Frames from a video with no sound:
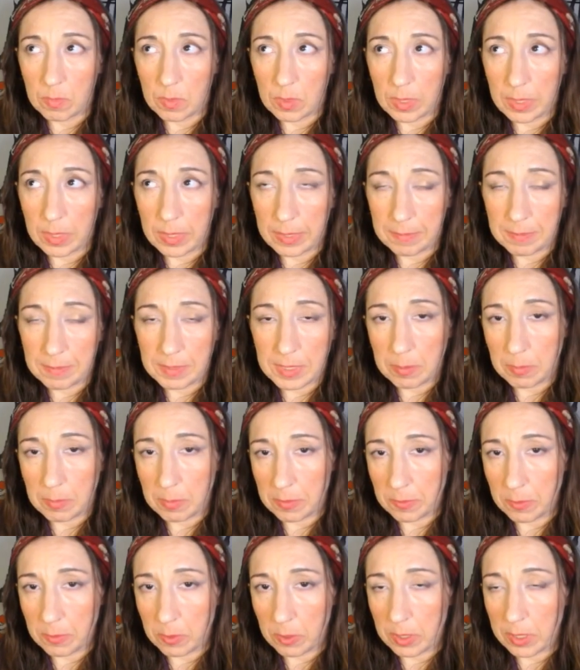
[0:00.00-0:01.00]
I've said
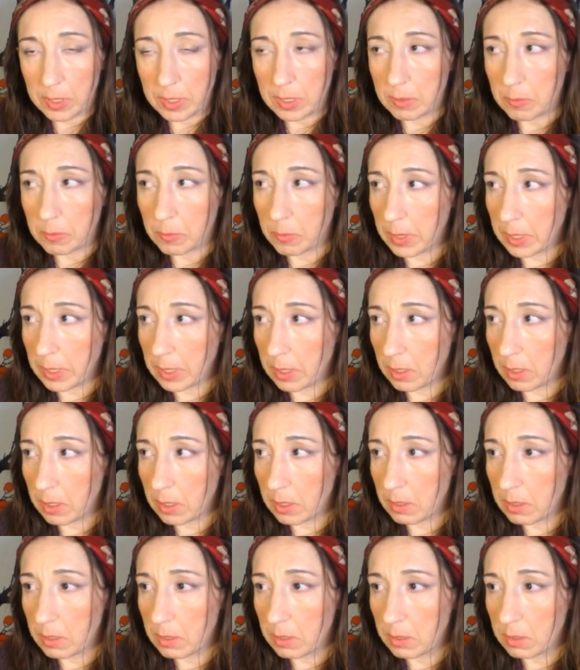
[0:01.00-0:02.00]
before that
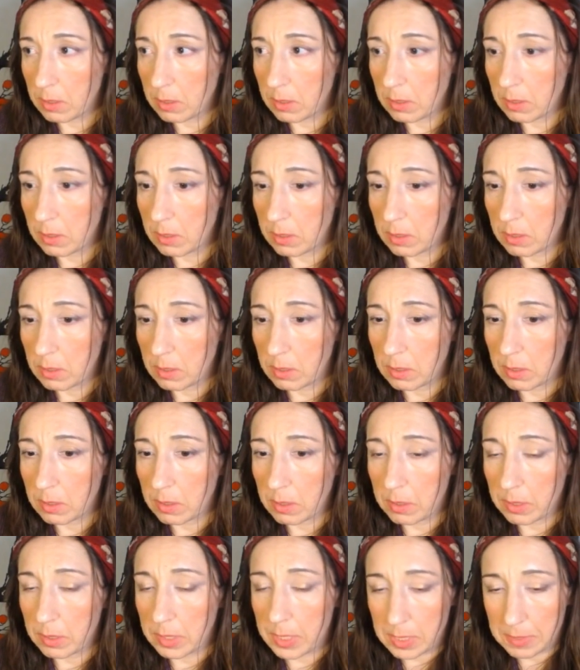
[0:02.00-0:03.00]
where
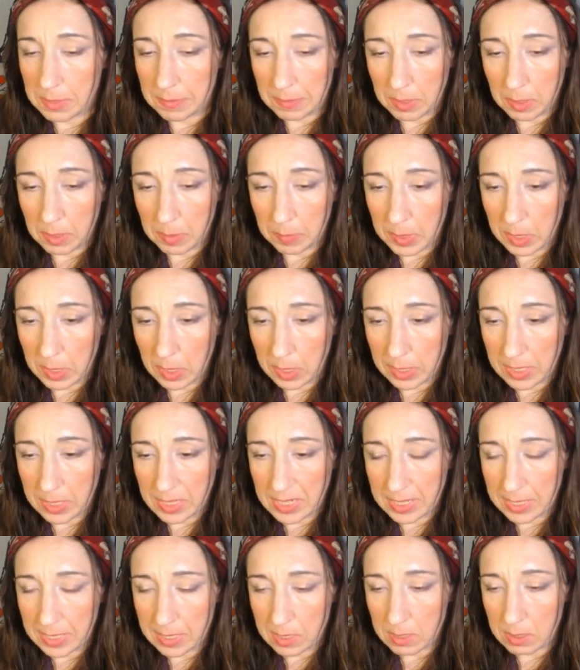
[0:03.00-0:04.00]
this phenomenon
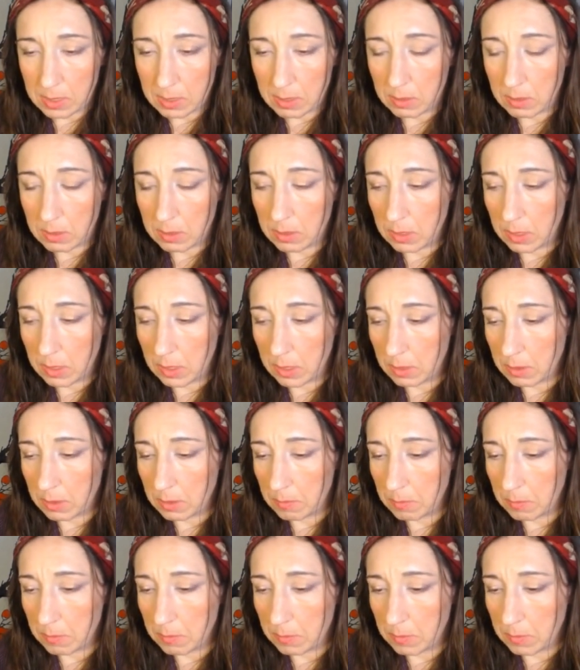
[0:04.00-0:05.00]
exists,
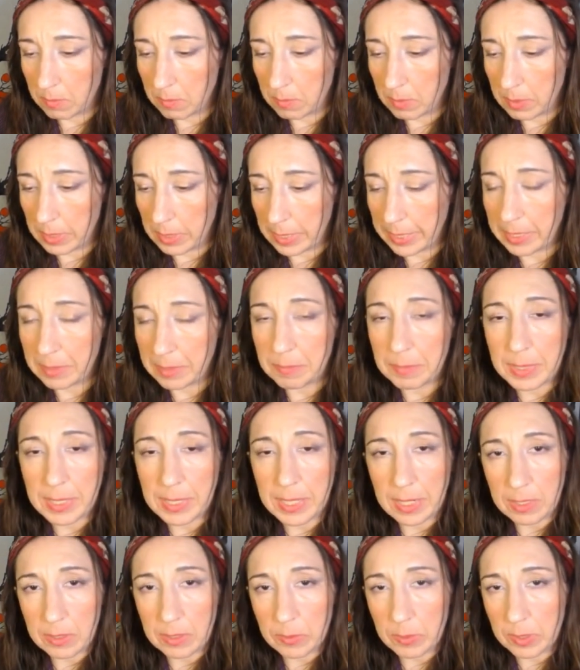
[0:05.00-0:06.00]
it can be
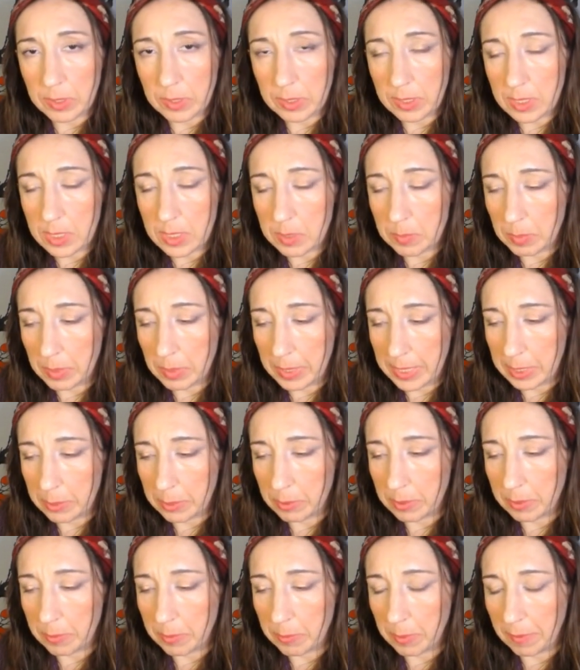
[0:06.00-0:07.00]
adequately explained
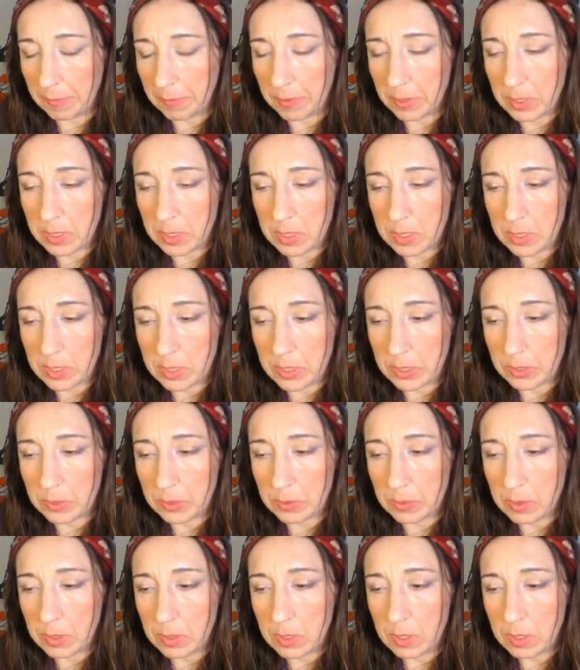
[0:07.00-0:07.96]
with reference to